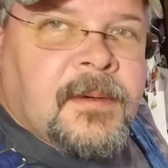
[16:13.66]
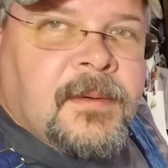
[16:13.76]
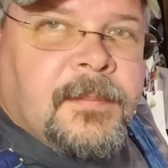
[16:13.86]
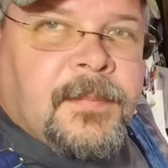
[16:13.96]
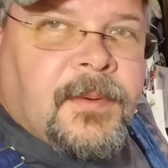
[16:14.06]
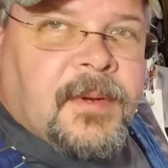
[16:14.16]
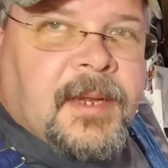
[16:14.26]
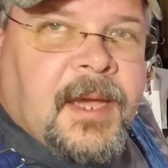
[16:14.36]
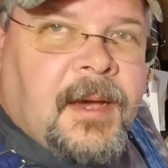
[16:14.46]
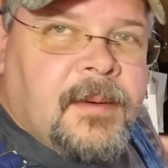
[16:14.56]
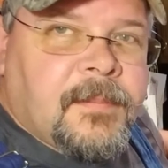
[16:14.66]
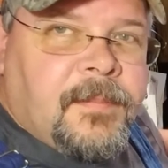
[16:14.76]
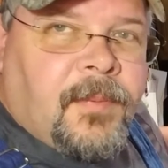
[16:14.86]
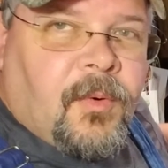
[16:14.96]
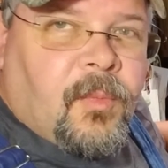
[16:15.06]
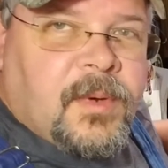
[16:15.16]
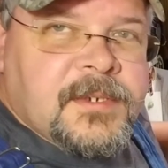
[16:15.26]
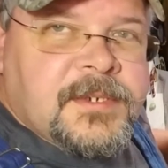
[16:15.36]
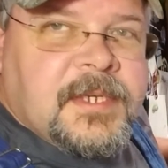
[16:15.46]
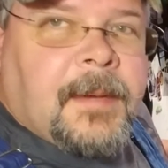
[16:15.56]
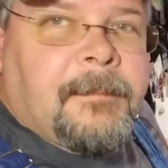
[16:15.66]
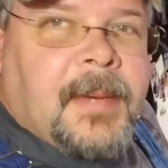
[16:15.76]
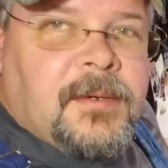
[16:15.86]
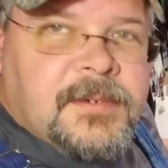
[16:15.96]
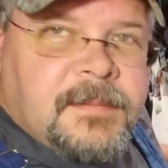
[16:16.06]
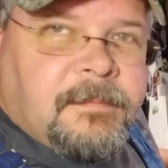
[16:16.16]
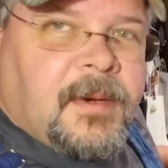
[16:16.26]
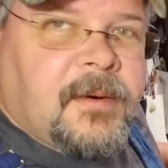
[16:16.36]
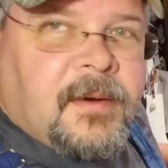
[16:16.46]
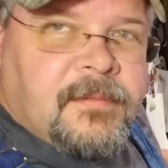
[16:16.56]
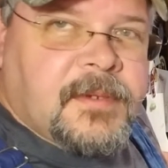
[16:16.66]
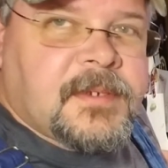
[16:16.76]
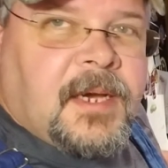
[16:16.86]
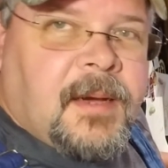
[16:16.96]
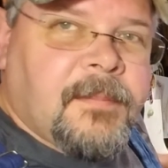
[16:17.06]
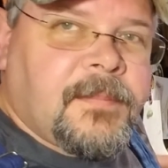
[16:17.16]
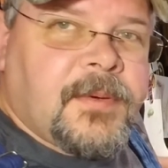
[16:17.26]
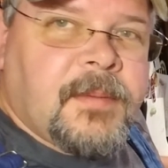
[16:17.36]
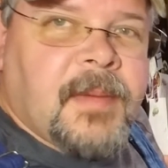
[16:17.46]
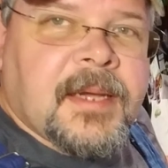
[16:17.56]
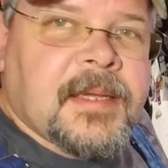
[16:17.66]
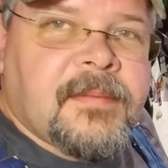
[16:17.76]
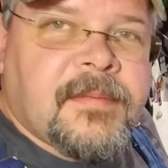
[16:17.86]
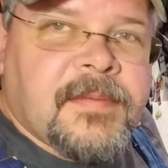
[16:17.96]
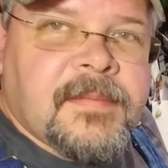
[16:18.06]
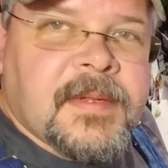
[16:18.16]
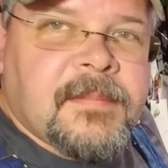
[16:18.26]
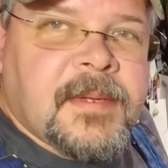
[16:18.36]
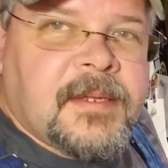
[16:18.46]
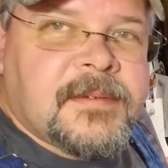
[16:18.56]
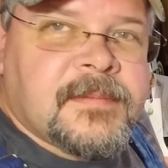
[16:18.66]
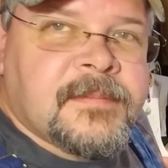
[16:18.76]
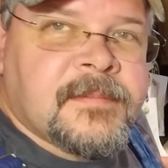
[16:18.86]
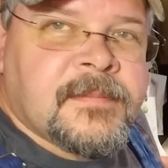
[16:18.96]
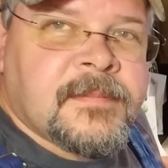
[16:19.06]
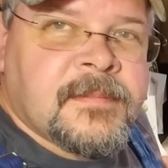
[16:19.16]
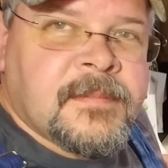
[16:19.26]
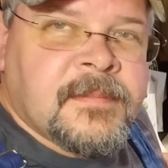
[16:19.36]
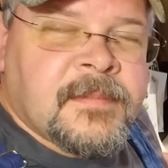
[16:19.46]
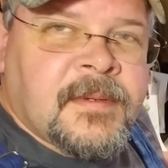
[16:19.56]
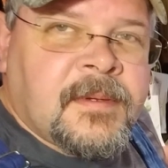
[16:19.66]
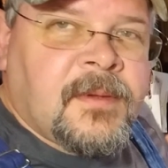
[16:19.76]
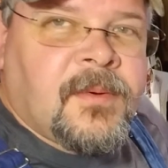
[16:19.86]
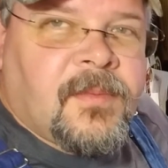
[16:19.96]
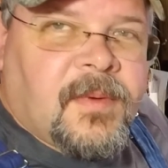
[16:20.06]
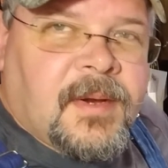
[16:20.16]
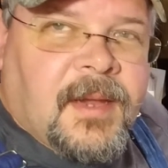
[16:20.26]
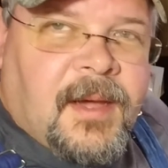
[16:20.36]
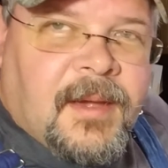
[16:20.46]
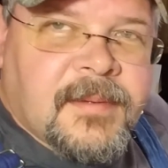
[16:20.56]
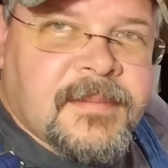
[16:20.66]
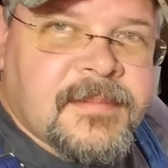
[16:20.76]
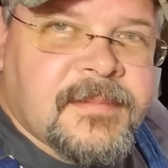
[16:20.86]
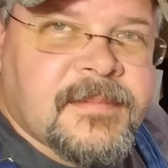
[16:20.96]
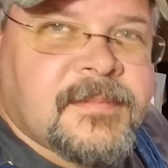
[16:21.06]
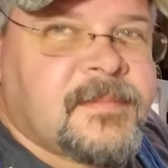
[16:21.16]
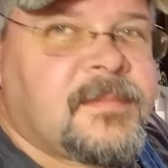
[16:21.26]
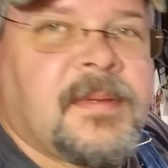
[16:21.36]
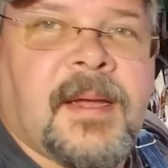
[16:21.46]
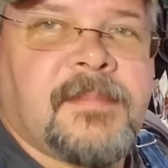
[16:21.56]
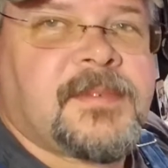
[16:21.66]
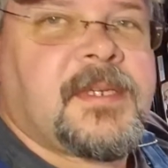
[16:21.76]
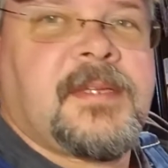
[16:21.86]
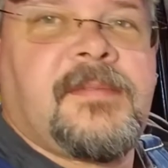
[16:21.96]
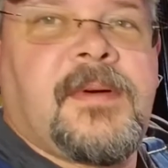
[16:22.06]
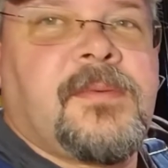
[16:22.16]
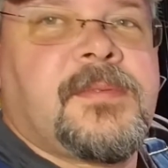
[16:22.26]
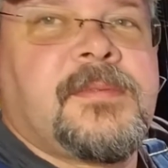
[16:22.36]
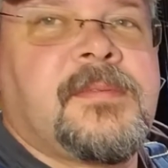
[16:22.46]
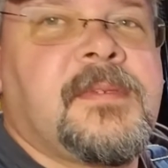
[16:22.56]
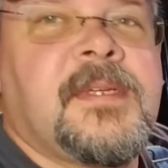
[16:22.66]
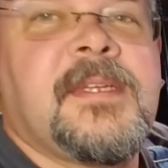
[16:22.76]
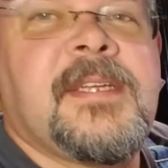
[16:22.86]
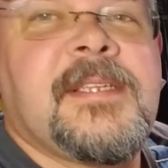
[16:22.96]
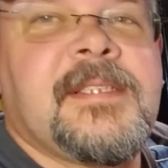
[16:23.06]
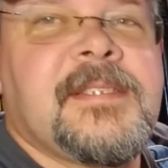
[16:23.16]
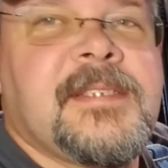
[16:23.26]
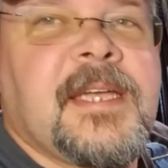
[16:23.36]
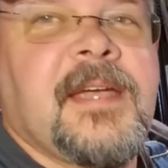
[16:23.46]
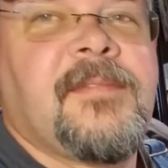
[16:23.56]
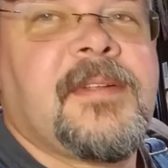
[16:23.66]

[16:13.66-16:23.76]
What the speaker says: Pull it out, pour 1 stick of melted butter over the top, put it back in for 15 minutes. Voila. I'm telling you folks, it's heaven.